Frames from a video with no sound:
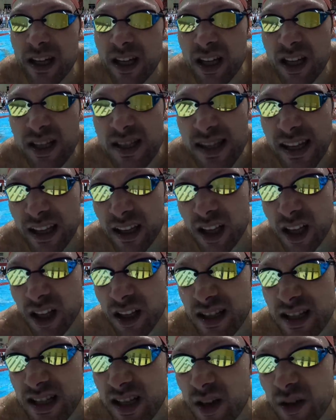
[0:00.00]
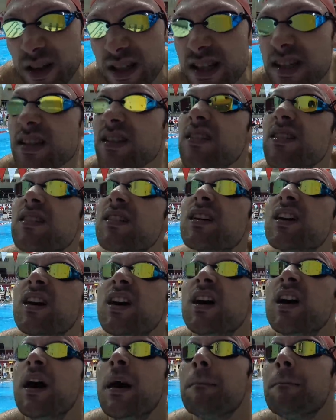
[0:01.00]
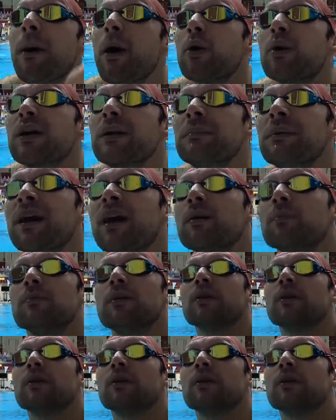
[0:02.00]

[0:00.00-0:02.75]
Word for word: It's like Lily's always poking me up.